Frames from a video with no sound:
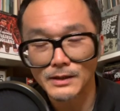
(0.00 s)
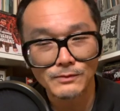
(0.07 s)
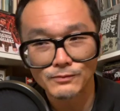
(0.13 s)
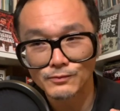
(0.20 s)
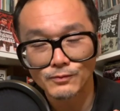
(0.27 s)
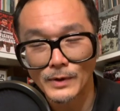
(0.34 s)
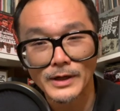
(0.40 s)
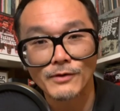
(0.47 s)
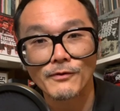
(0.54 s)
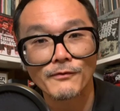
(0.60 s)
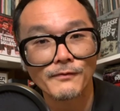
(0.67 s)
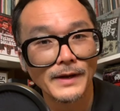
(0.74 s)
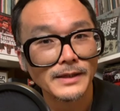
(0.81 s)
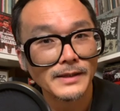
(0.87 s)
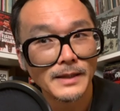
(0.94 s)
whatever
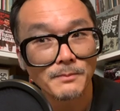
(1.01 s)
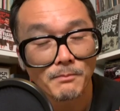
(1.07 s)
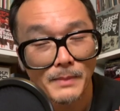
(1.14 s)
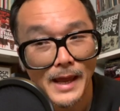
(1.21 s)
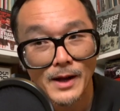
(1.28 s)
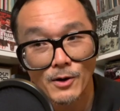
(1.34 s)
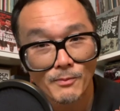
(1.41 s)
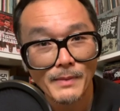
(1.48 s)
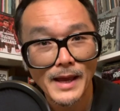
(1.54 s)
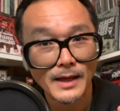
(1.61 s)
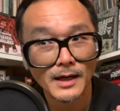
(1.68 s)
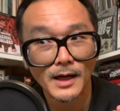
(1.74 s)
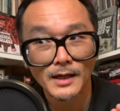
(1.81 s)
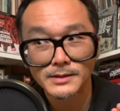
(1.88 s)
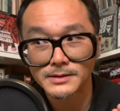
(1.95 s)
effect it may or may
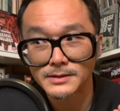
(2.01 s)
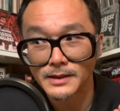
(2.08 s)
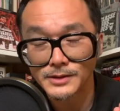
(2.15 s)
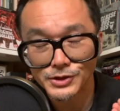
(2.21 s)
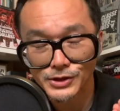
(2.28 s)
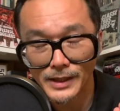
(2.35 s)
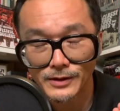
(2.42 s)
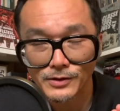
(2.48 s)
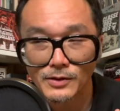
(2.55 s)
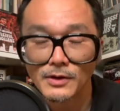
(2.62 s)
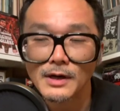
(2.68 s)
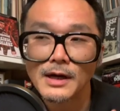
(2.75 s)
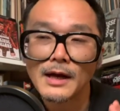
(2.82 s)
not engender,